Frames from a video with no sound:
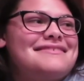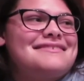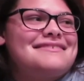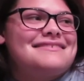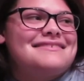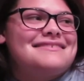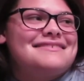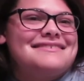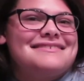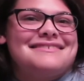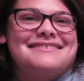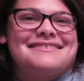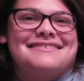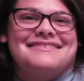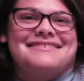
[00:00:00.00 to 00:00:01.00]

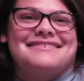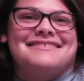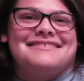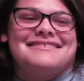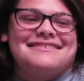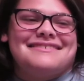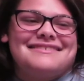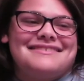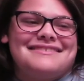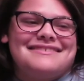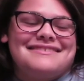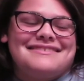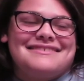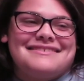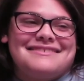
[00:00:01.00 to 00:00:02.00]

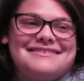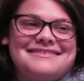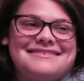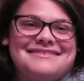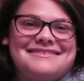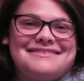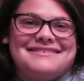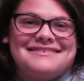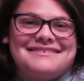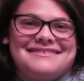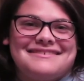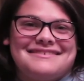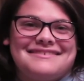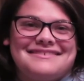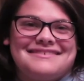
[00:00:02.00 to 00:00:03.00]

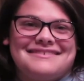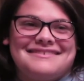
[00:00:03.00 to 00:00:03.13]
No words are spoken by the person on screen.